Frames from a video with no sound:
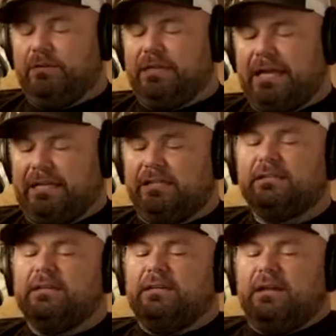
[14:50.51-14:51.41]
And that is,
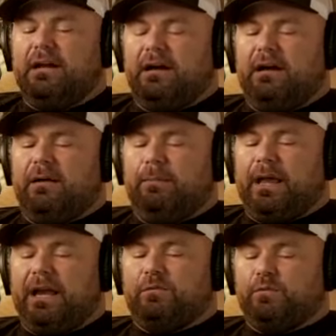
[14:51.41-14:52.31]
um,
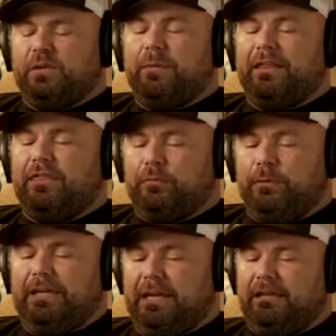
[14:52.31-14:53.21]
I was with my
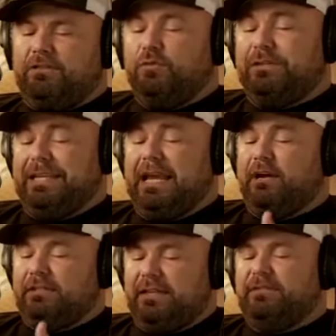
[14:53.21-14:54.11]
three kids who today
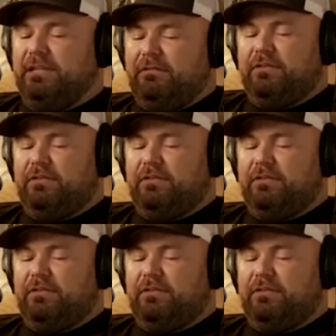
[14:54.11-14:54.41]
are 17,